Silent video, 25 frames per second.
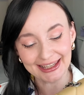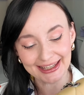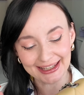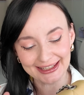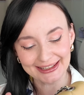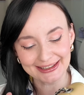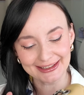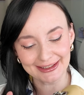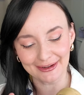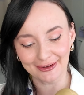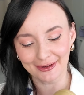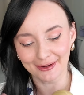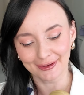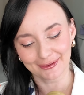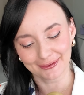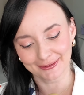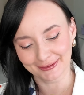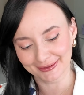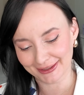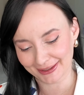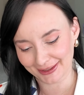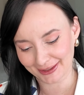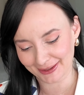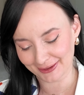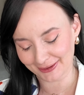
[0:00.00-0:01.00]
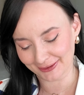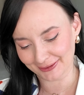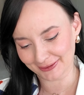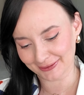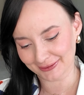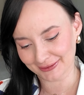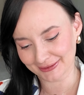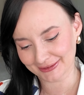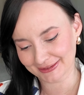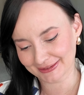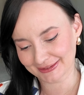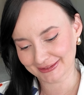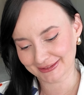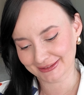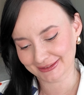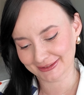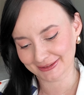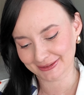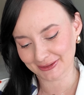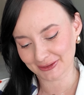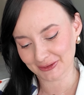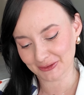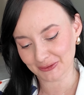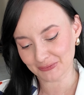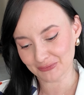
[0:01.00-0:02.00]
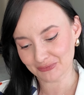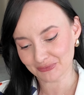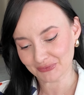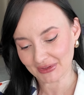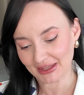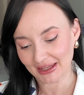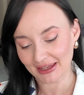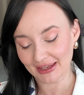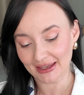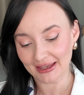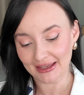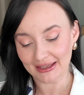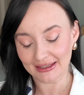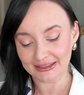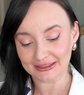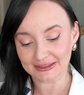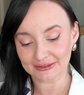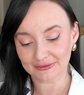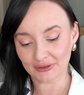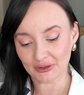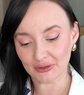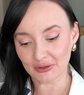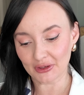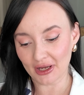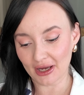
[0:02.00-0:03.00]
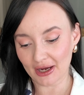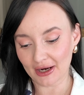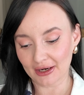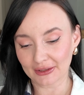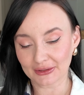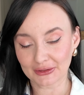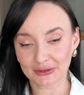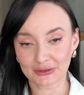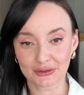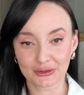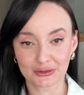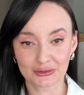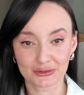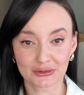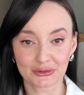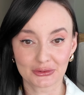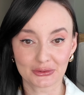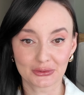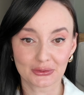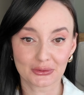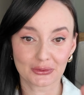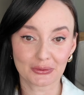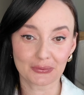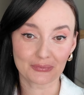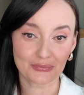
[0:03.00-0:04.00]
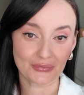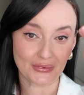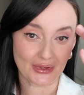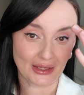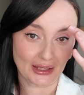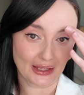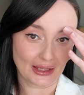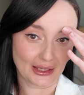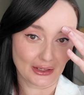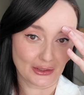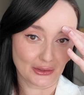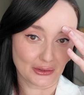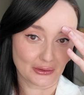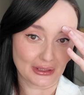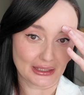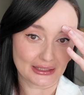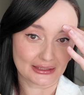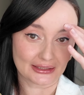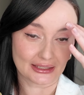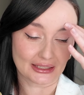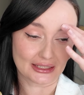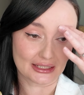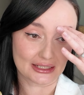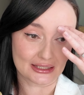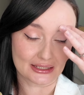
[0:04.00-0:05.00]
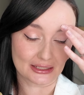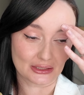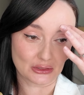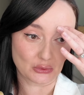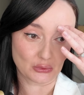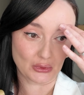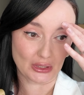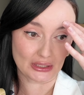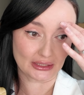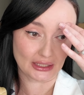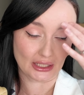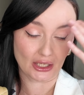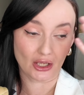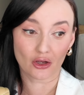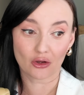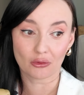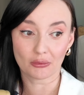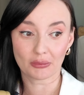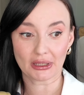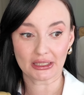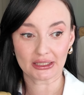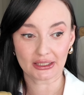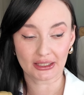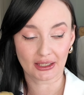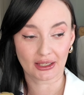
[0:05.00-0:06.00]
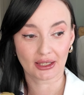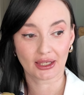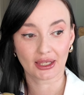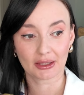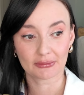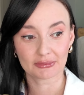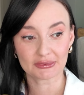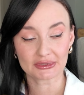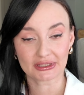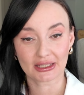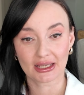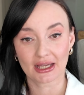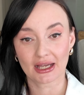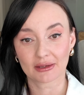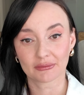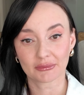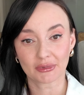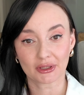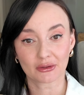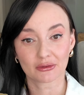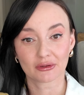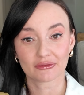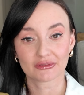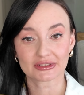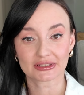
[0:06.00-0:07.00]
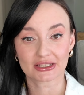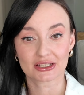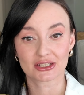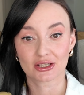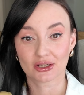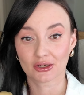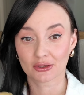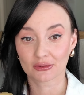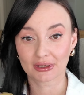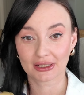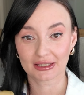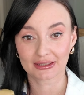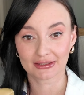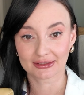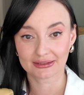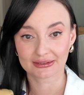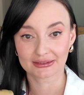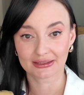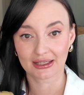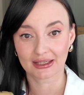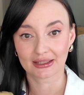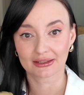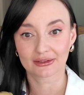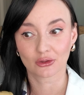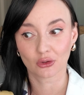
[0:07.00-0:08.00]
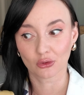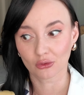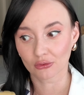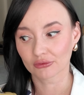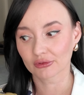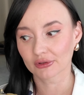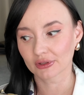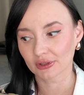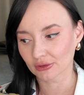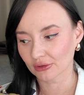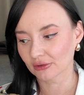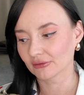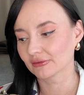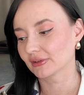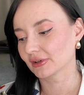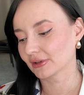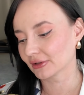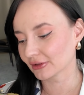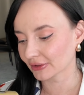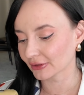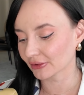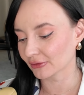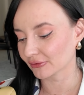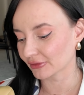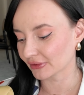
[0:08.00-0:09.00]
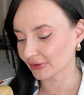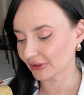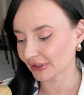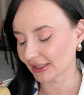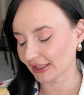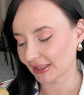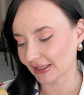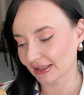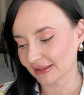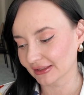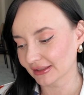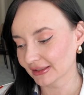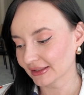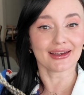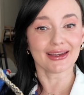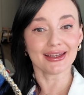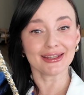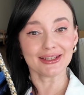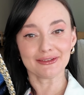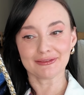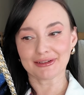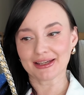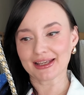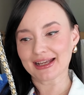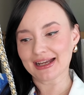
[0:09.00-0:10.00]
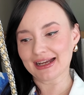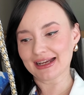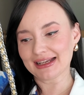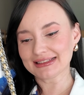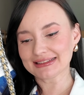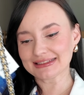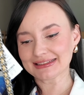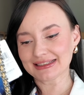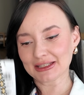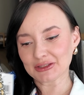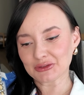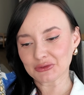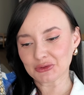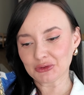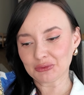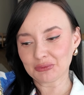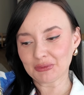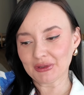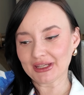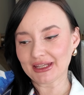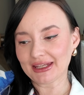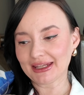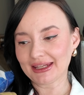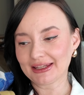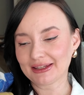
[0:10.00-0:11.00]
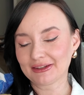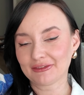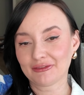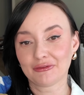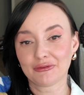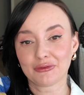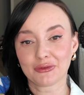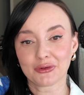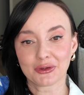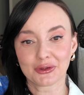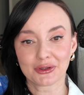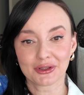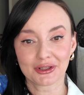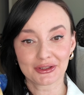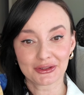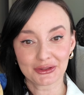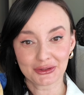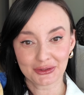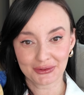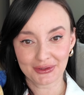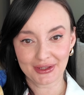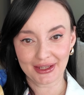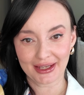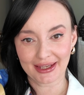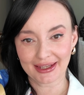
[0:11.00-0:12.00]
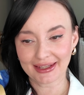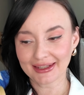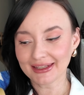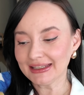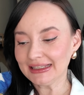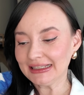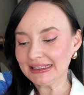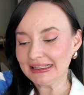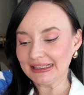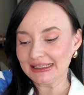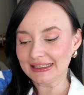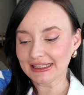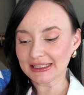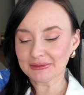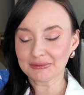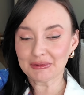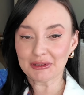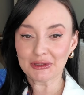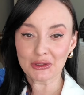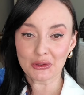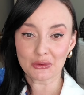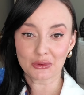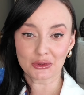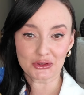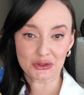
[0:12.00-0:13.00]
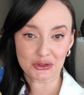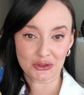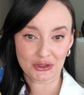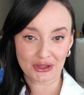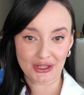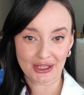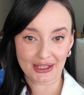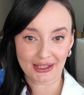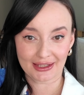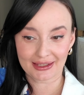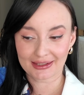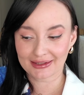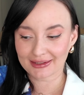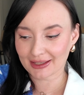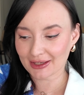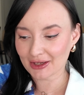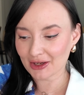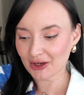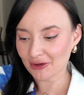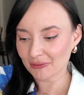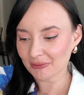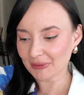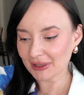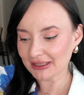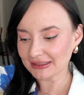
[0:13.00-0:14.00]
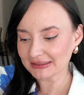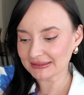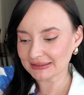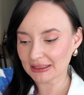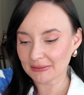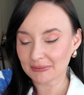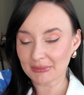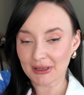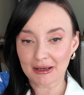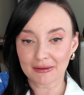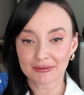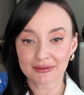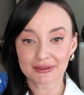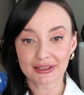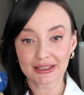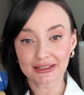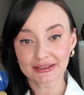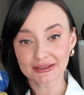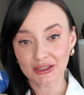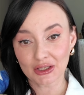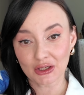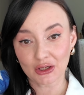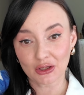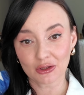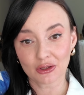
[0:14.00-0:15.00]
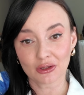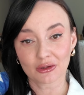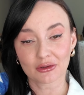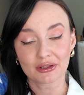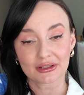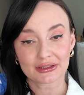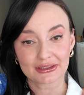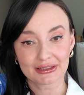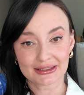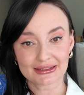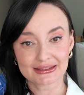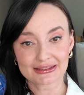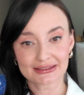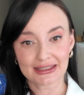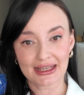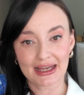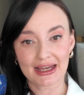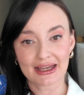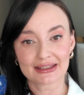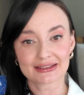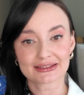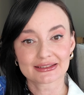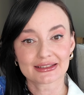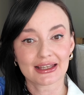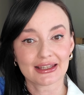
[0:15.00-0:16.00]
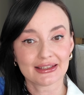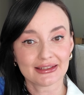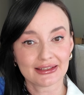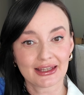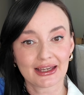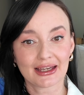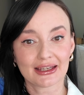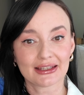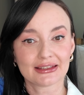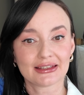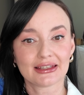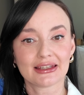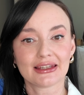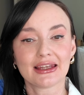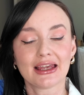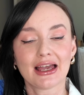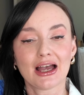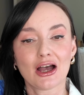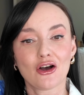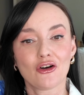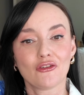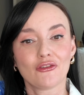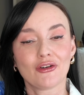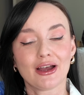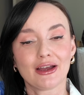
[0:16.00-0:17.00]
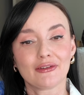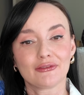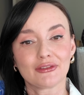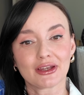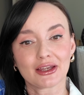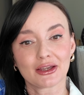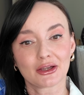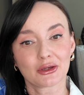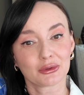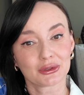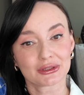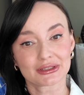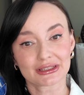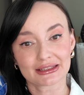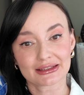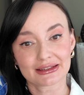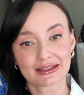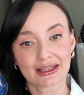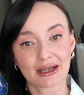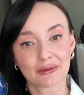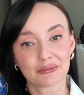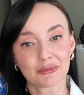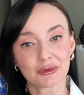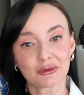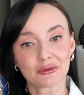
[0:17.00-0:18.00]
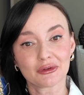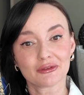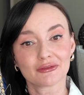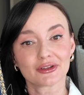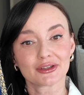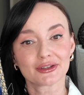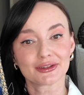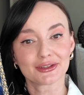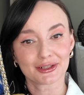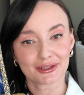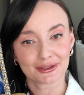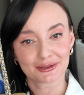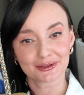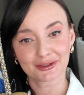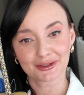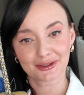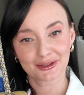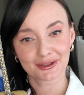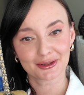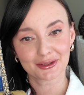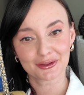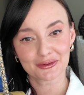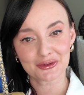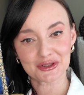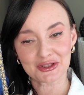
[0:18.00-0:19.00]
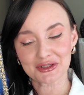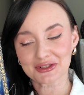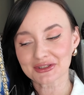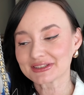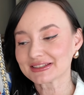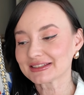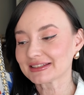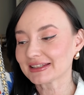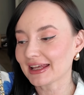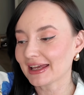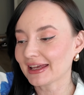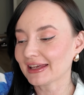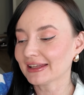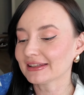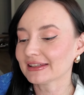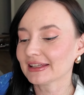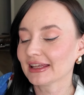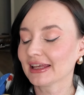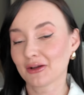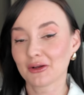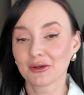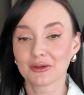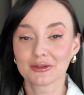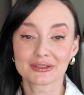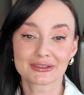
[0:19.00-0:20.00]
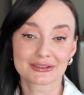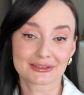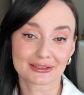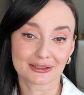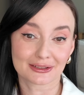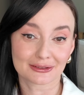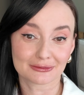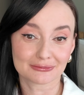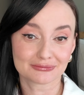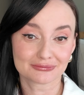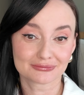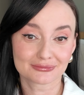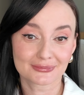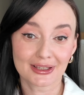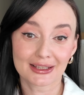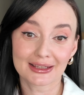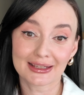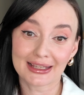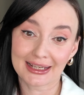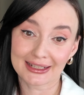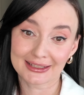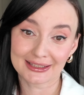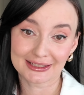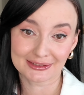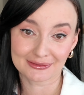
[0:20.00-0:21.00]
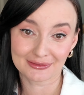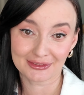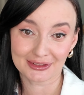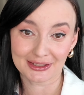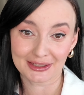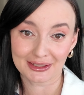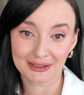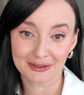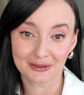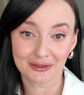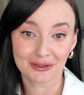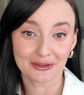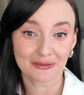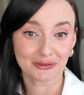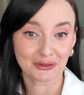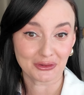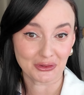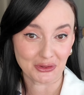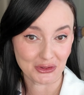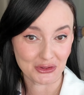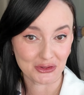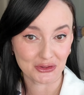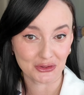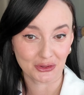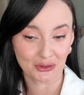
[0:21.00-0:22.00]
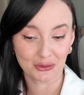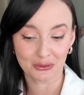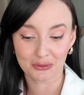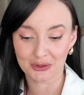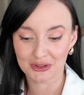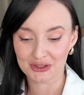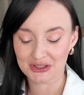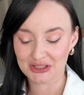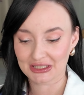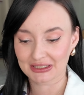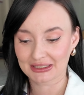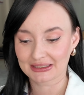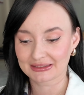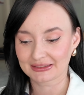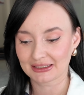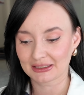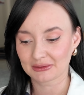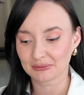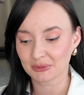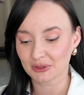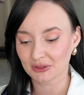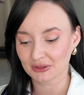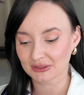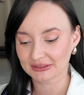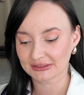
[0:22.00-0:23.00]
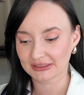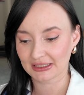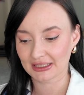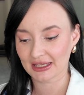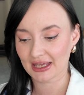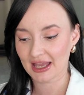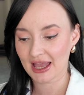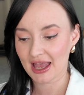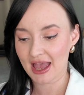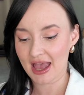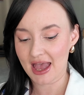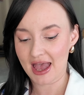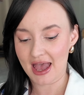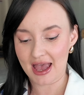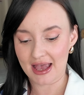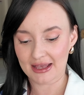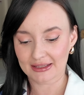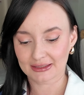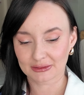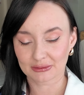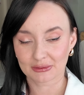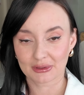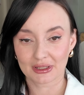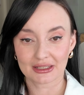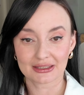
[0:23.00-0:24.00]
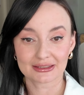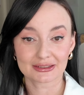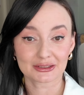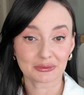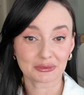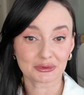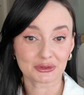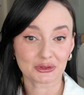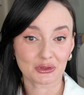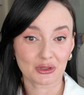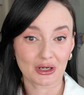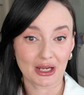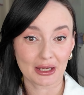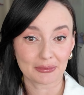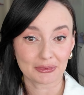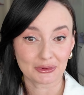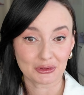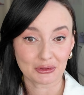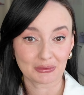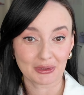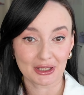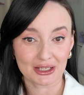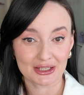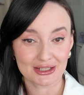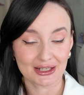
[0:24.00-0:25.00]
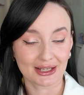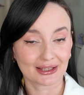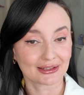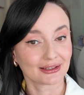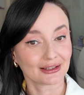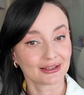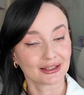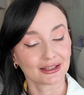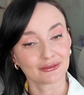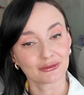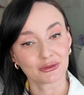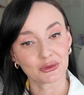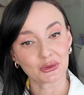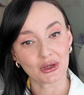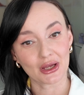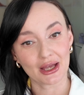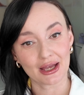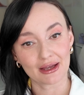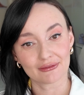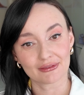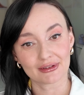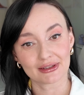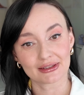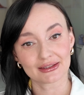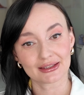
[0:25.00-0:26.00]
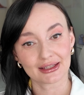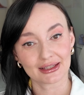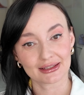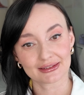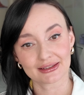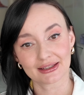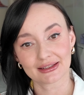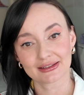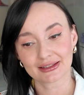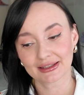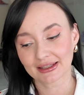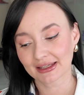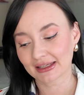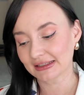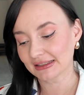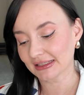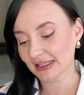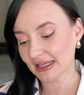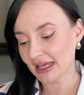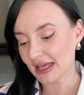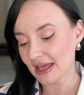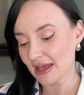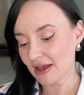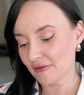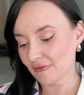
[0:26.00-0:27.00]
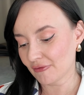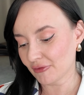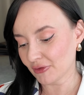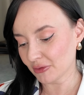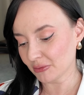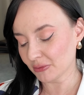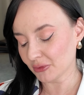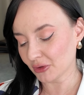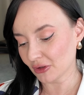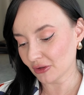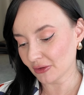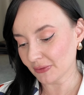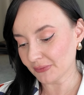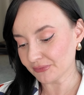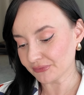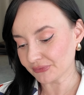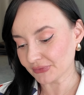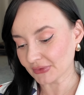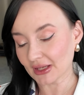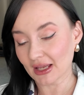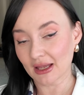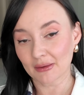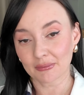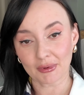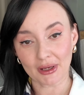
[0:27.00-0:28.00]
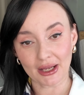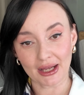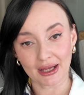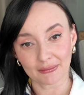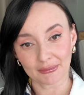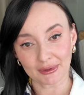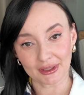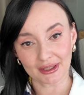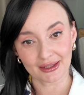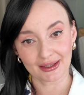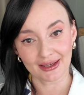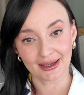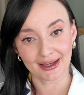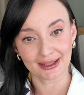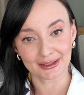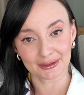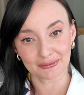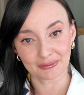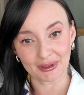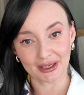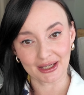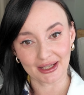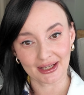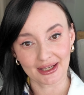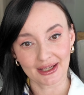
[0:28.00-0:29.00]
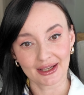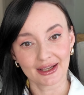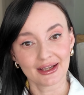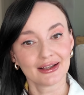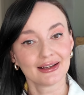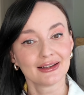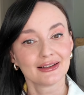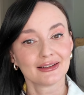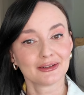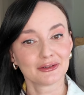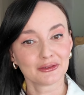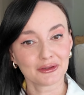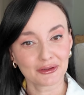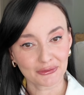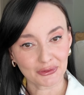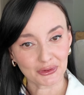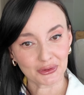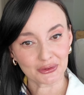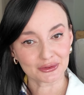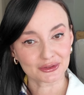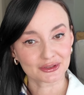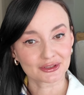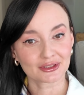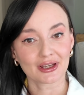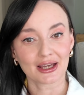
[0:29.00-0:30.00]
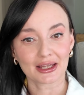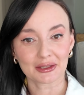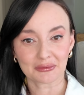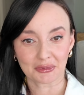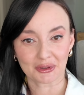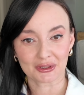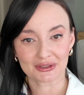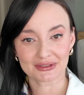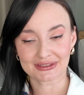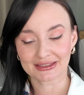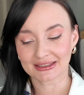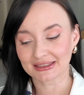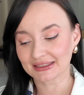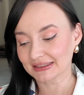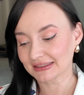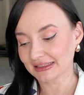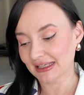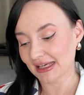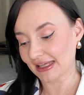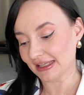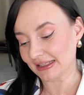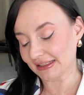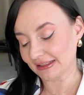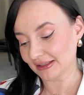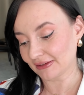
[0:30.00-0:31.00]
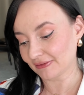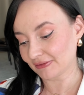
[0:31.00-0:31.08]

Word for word: in all the colors. So it's very hard not to grow addiction when the company keeps coming with such a great design over and over and over again. Anyway guys, that would be it for today. Let me know what you think in the comments about this color, this size, and the idea of having Quilted Tabby with a turn lock closure instead. Also, like this video if you enjoy watching this unboxing, as well subscribe to my channel if you haven't done that yet for more upcoming handbag reviews, unboxing and